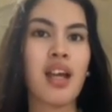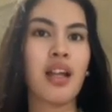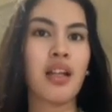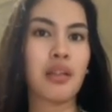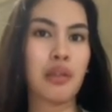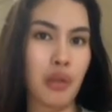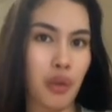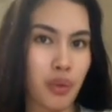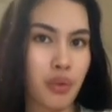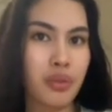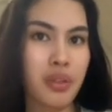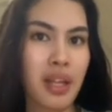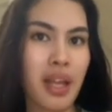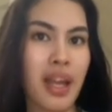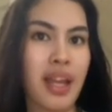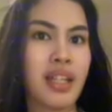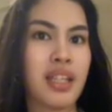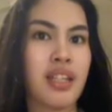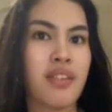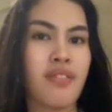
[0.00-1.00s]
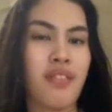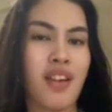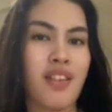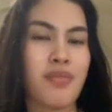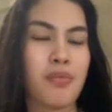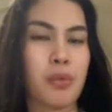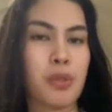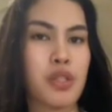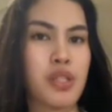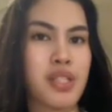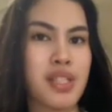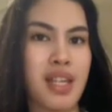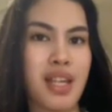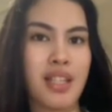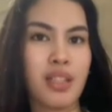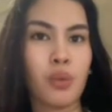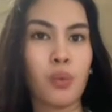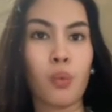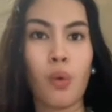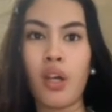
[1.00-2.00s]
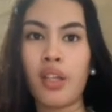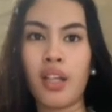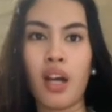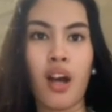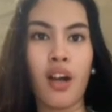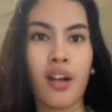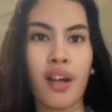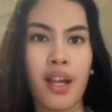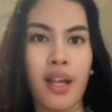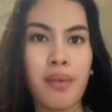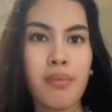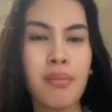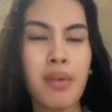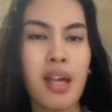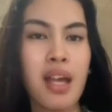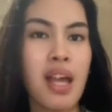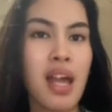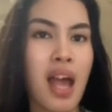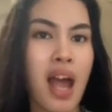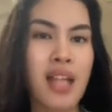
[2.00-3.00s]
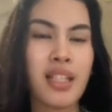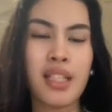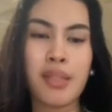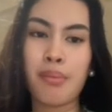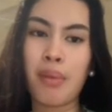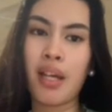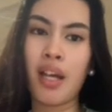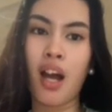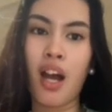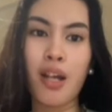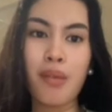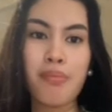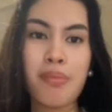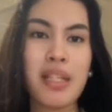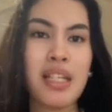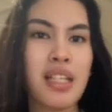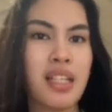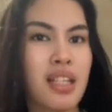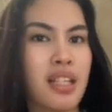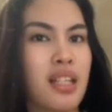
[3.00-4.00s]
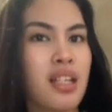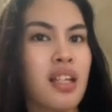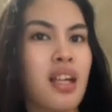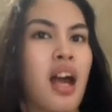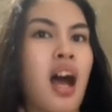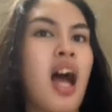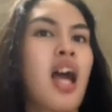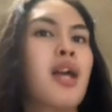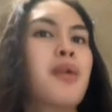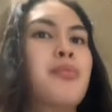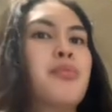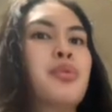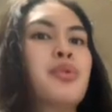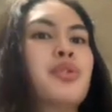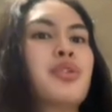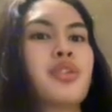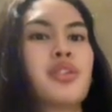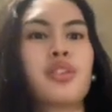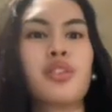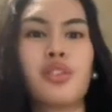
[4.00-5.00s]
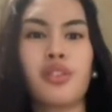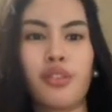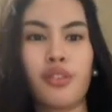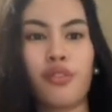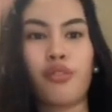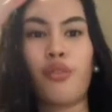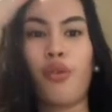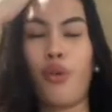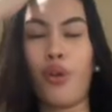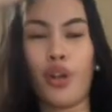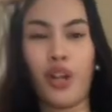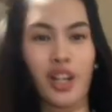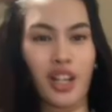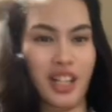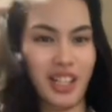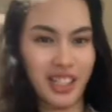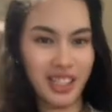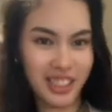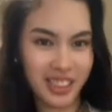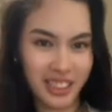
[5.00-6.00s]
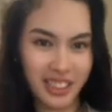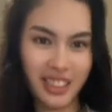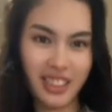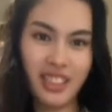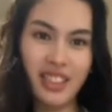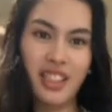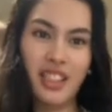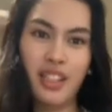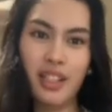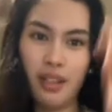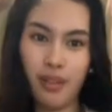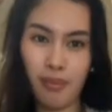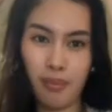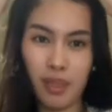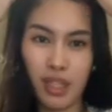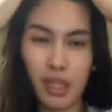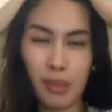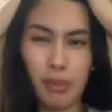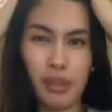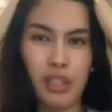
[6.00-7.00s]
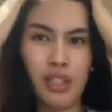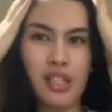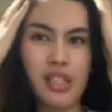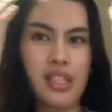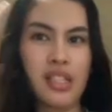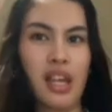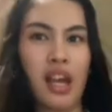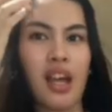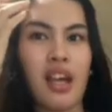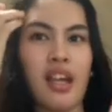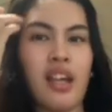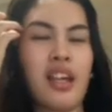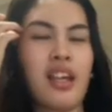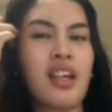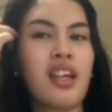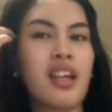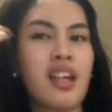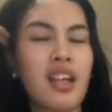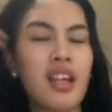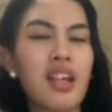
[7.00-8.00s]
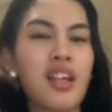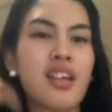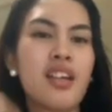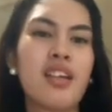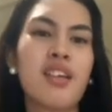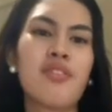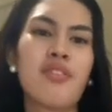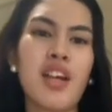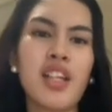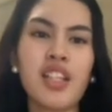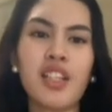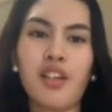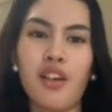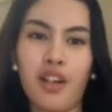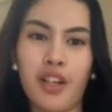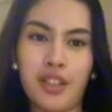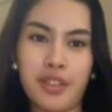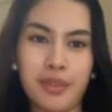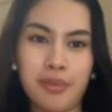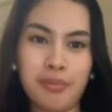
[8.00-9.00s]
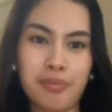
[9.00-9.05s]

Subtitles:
load 85%, 1 RM, and in my RPE, I put 4. Really because I find it hard.